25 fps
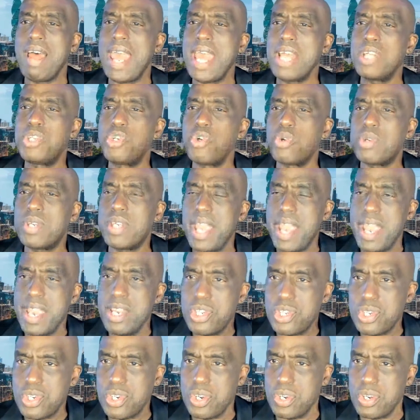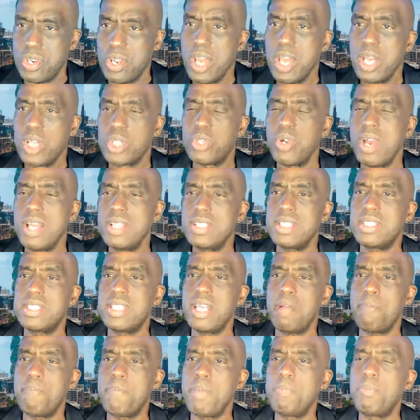Education, trying to
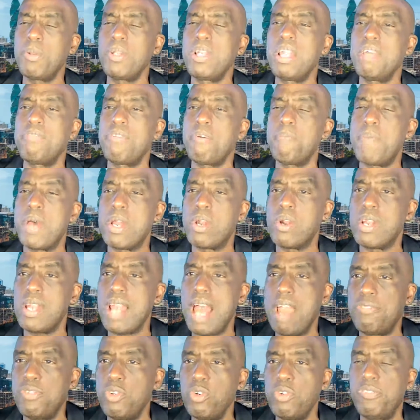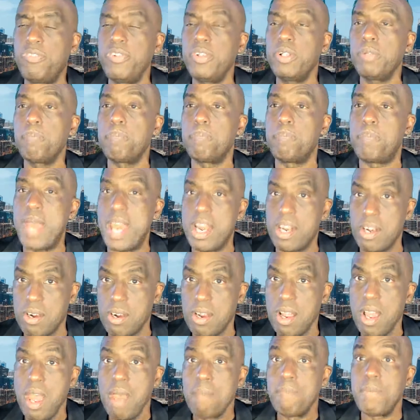tell people live a better life, you feel
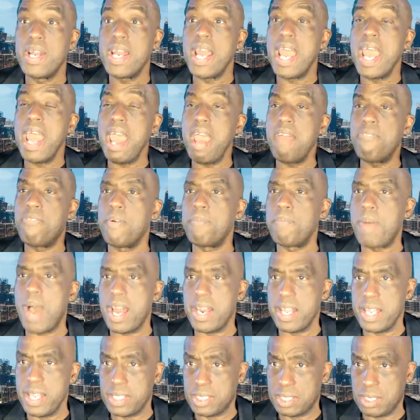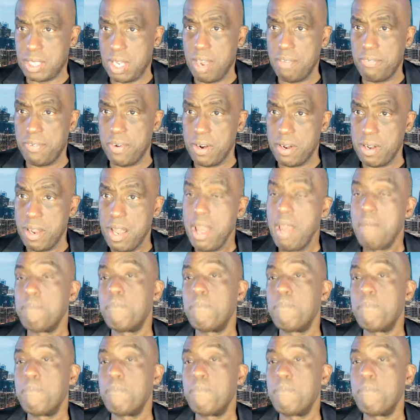better, but everybody is covered.